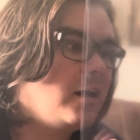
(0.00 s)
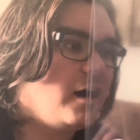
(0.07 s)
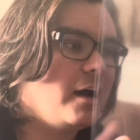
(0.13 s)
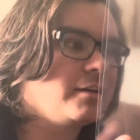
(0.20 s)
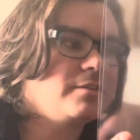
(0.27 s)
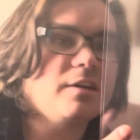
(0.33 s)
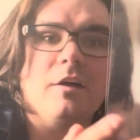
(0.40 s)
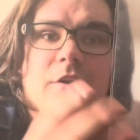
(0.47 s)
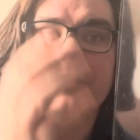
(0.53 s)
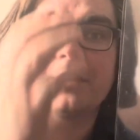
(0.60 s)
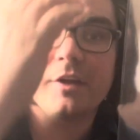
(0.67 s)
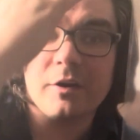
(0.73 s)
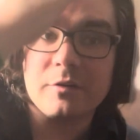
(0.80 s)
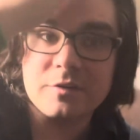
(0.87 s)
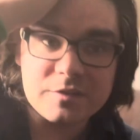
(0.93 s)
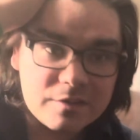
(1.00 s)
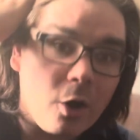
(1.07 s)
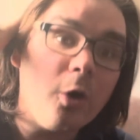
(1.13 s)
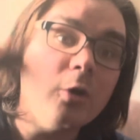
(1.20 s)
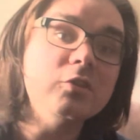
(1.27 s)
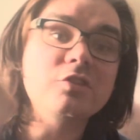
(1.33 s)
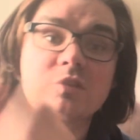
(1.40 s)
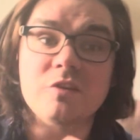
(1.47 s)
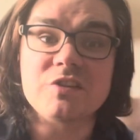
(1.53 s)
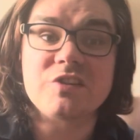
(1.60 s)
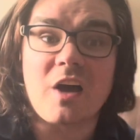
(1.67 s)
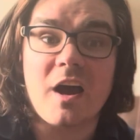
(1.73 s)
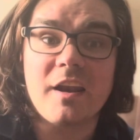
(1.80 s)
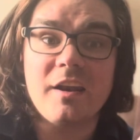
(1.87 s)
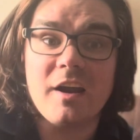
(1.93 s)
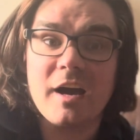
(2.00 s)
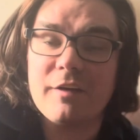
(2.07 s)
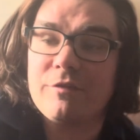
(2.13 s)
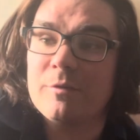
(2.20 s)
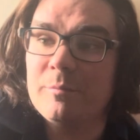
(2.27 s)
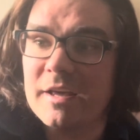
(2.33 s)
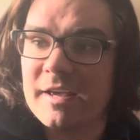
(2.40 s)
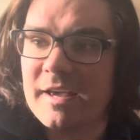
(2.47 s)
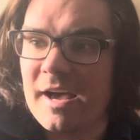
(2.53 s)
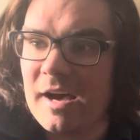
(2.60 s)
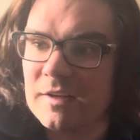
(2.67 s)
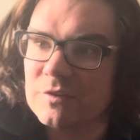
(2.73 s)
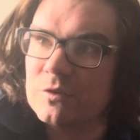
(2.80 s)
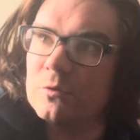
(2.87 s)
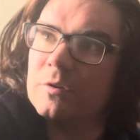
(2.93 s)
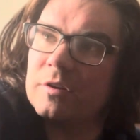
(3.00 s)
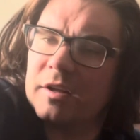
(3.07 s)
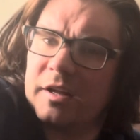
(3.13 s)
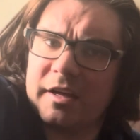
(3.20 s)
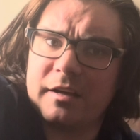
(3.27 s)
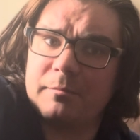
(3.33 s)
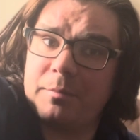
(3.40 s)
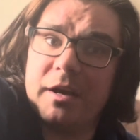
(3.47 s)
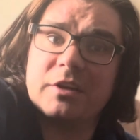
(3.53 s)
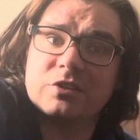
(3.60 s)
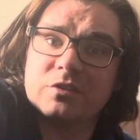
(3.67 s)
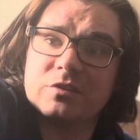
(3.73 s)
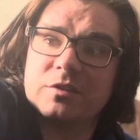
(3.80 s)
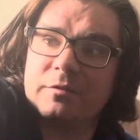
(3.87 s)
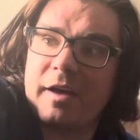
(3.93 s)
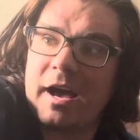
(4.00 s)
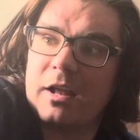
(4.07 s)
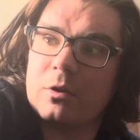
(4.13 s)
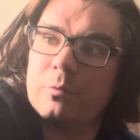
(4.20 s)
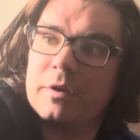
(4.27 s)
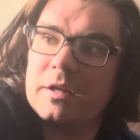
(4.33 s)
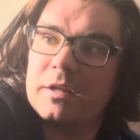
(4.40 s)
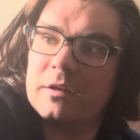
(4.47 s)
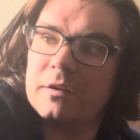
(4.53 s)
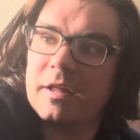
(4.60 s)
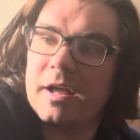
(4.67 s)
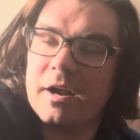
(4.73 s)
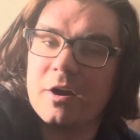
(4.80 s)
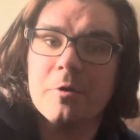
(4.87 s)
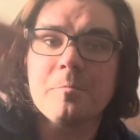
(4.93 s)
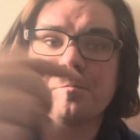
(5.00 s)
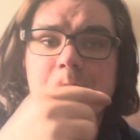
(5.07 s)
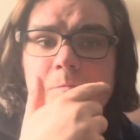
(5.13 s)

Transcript: I saw that there was also a signed night from Nick Castle and like pictures of Halloween there.